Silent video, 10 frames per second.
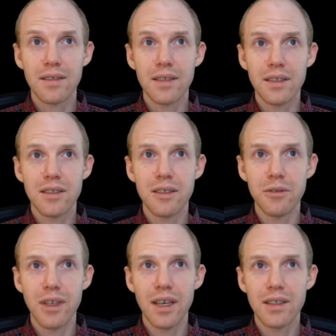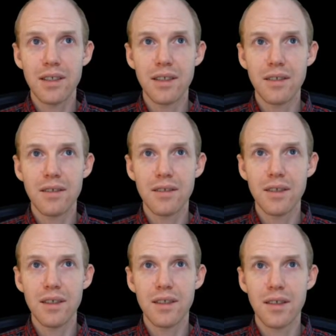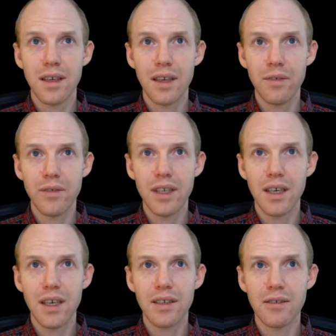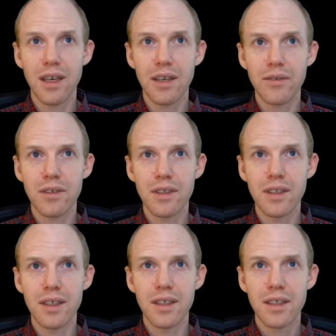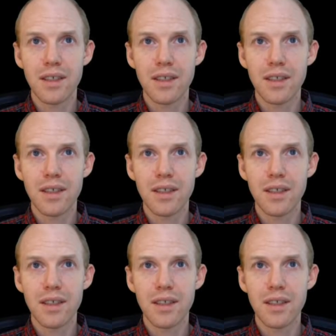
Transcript: these two guys here, the I V I driver and the